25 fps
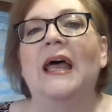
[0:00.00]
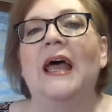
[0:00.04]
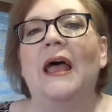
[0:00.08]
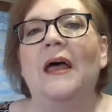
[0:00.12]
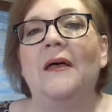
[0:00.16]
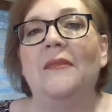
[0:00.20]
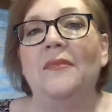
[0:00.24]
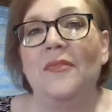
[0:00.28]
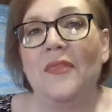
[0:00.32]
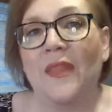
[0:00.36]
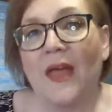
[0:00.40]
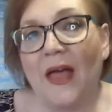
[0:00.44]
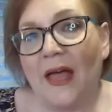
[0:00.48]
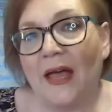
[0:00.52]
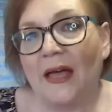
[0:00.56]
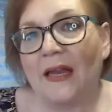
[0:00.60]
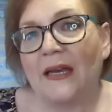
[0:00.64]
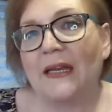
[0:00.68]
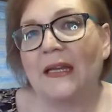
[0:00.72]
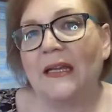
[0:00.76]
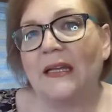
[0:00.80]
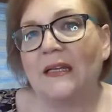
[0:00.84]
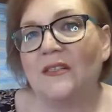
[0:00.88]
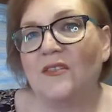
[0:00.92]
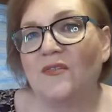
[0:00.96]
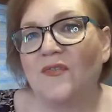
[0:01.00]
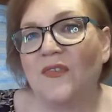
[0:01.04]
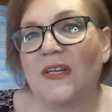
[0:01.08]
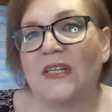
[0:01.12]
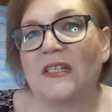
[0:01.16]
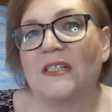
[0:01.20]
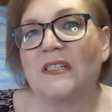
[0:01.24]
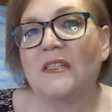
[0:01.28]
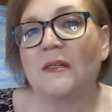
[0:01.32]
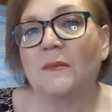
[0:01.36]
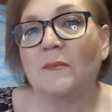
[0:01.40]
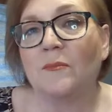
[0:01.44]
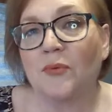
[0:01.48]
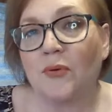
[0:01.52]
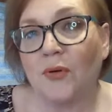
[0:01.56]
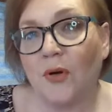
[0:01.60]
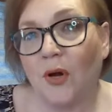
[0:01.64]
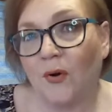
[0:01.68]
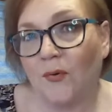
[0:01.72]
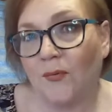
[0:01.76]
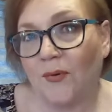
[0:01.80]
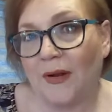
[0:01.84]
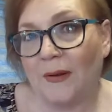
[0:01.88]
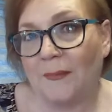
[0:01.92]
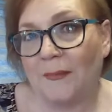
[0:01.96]
And that is victim
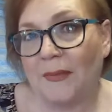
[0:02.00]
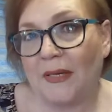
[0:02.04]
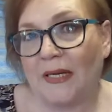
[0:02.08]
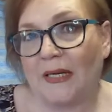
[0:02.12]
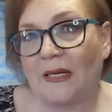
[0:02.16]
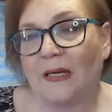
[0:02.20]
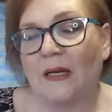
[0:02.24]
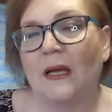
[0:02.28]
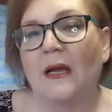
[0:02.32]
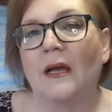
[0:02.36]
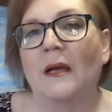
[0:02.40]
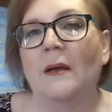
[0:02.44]
programming